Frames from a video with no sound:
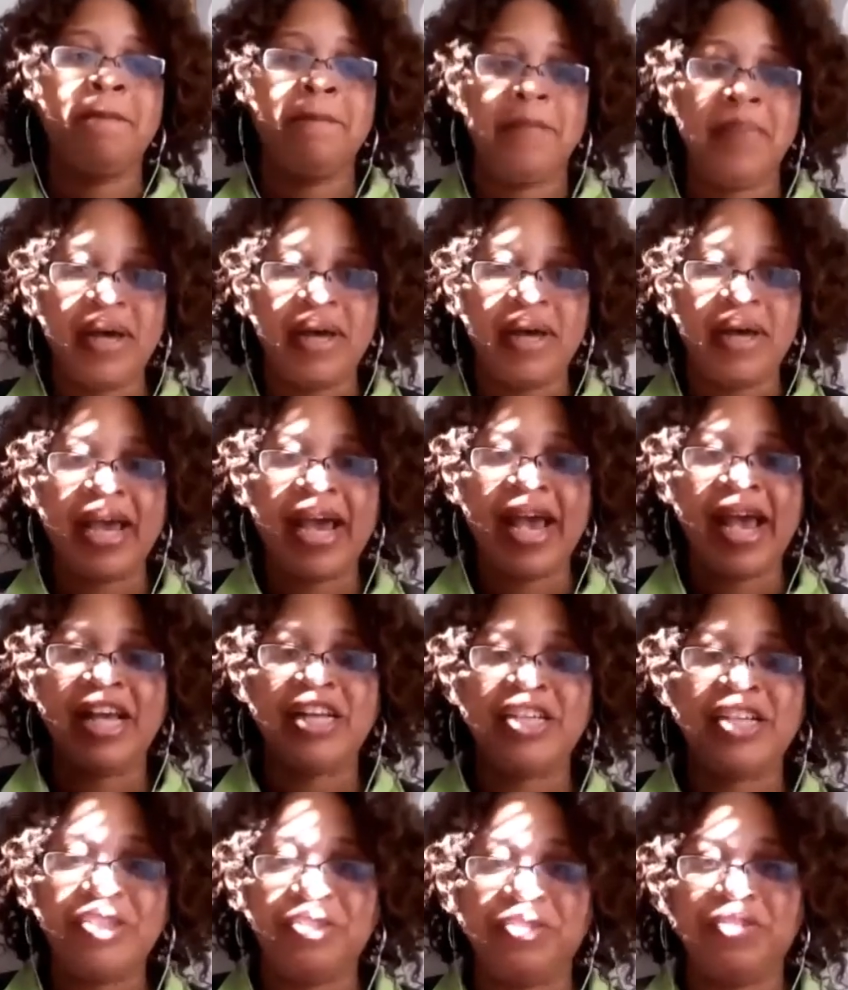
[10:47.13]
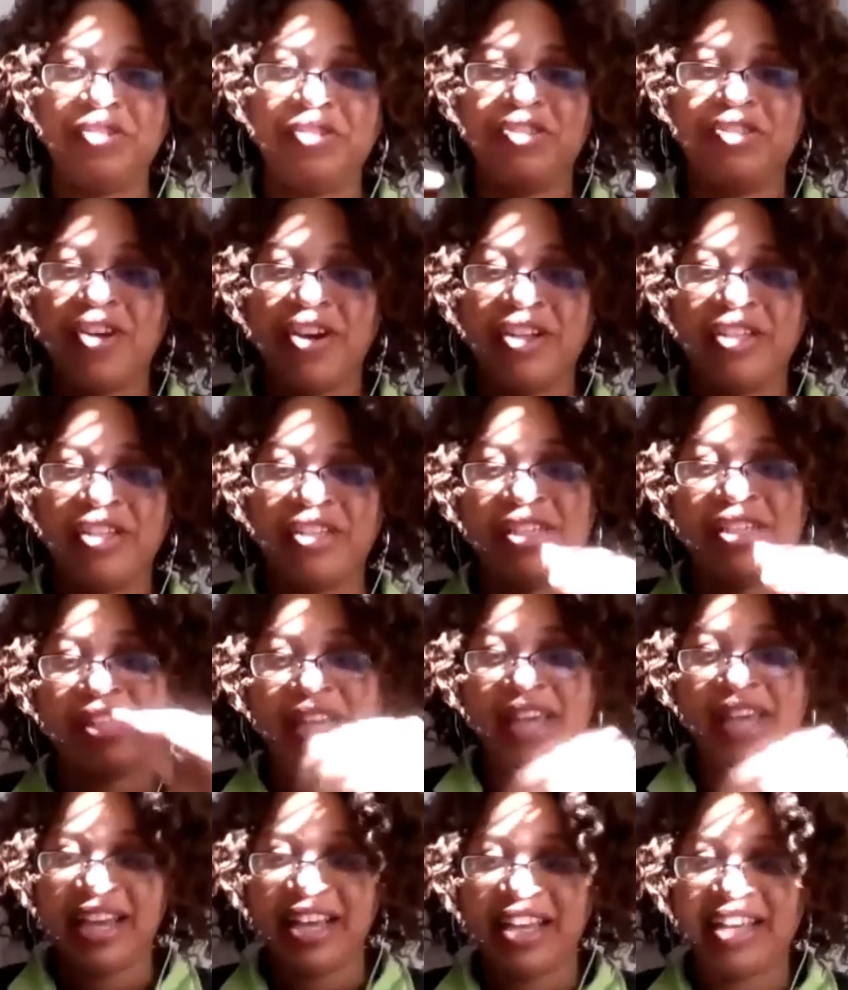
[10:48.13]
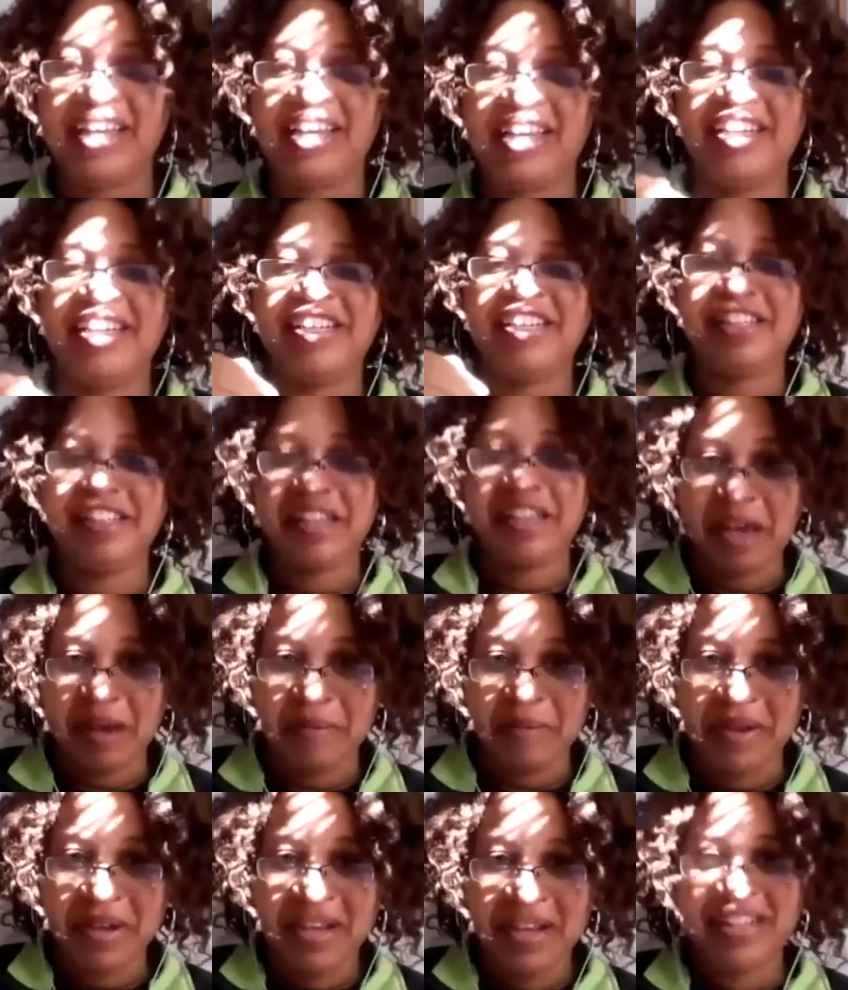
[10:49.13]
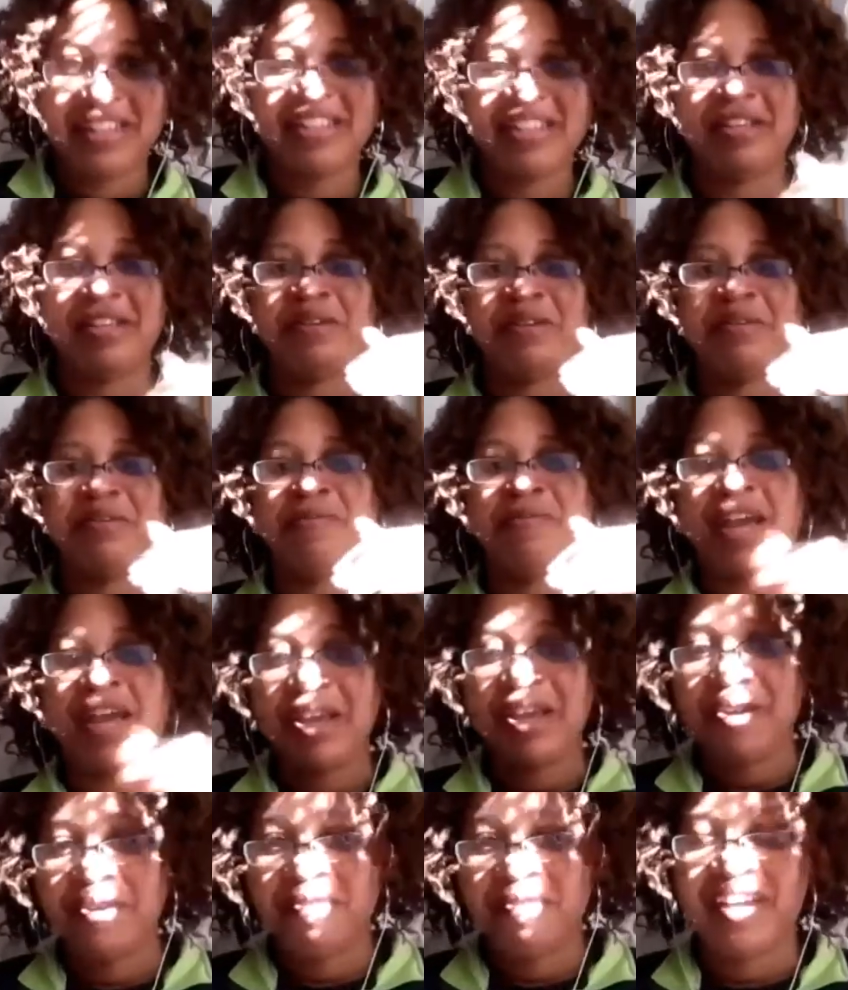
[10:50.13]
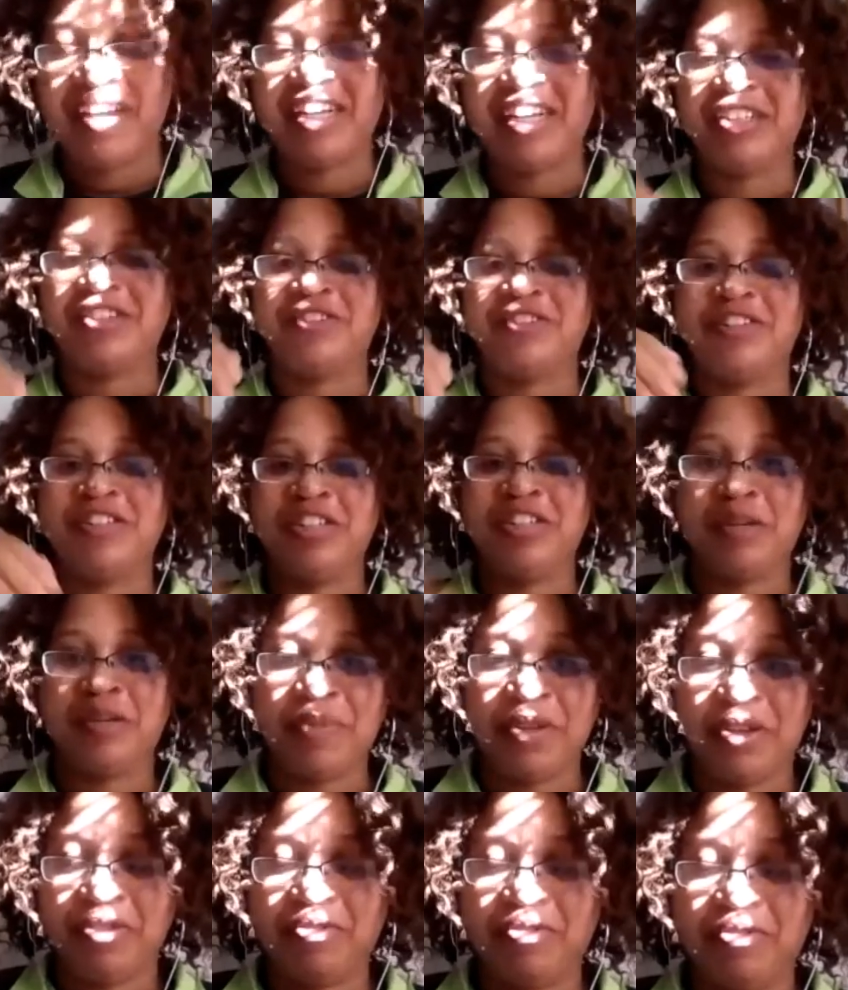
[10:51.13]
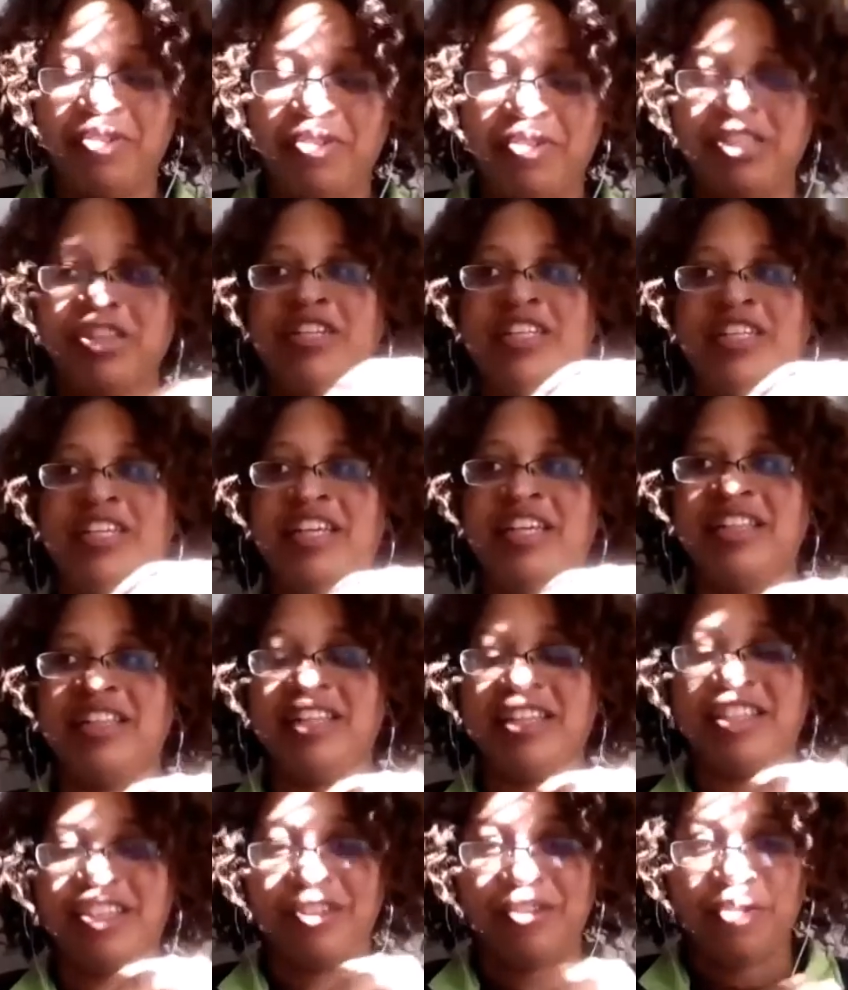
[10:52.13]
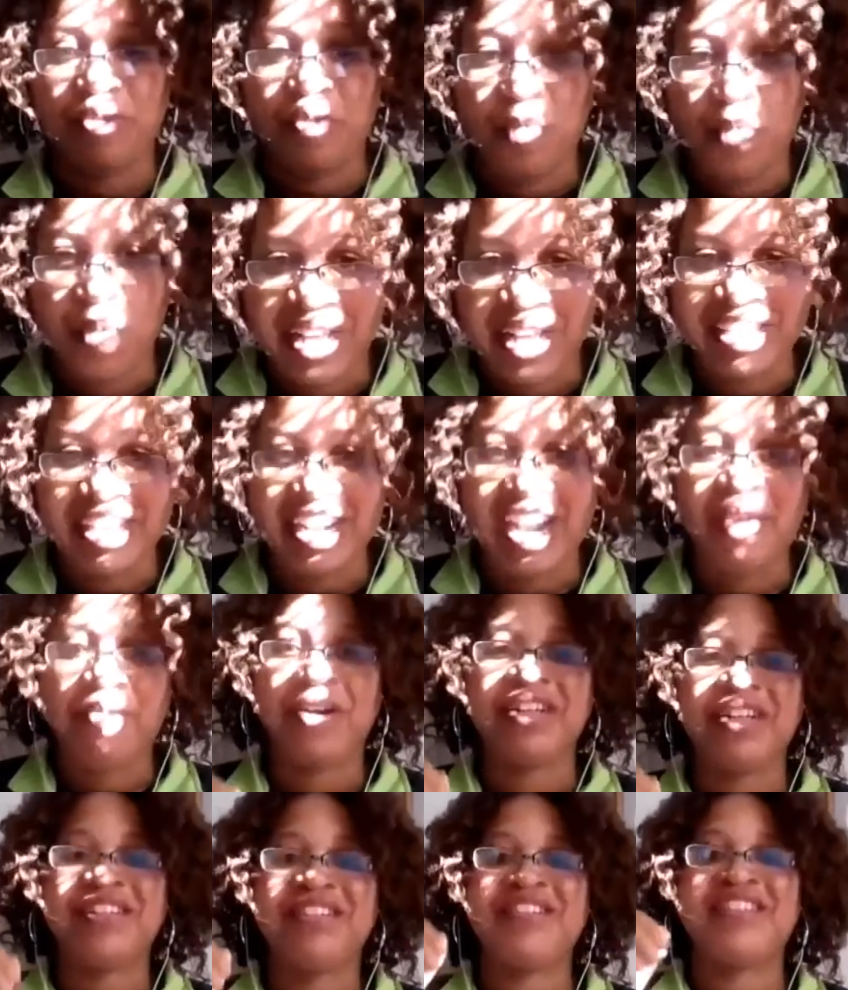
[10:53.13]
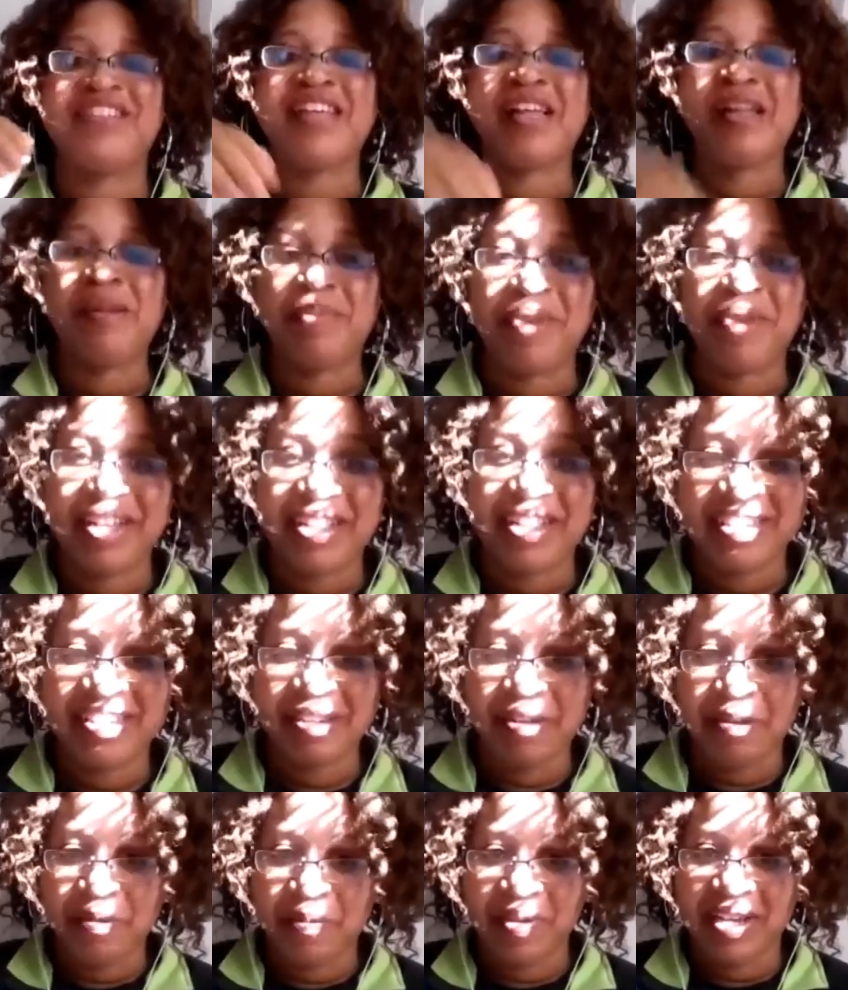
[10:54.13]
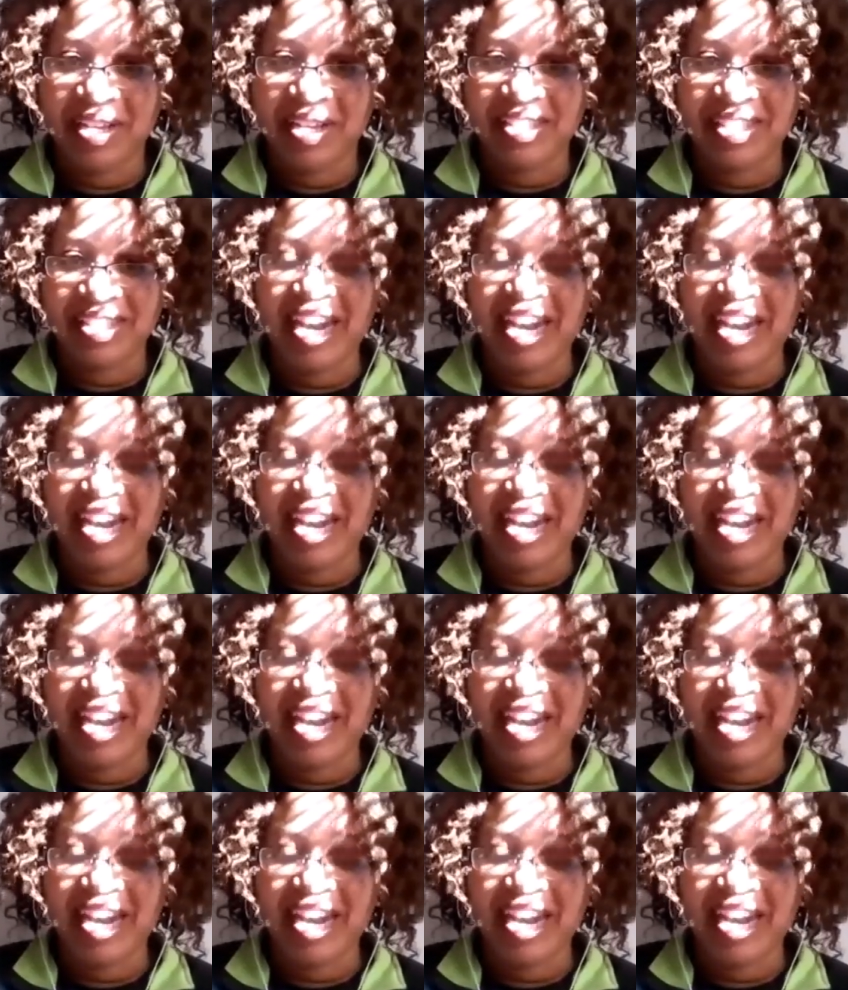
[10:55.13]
But as you start to take each step to right your financial ship, you start to get these little wins. And I want to celebrate these little wins.